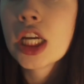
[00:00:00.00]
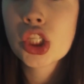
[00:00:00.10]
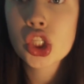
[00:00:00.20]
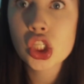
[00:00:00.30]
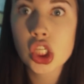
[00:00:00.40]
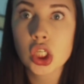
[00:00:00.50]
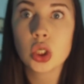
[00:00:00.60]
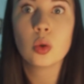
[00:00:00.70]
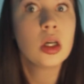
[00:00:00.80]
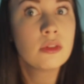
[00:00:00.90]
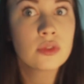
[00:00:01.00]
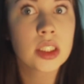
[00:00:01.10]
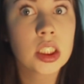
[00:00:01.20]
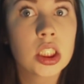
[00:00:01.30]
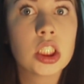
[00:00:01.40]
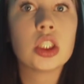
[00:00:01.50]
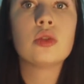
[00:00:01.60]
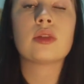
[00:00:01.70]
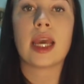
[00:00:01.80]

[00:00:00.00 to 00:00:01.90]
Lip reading: It's so freaking cute.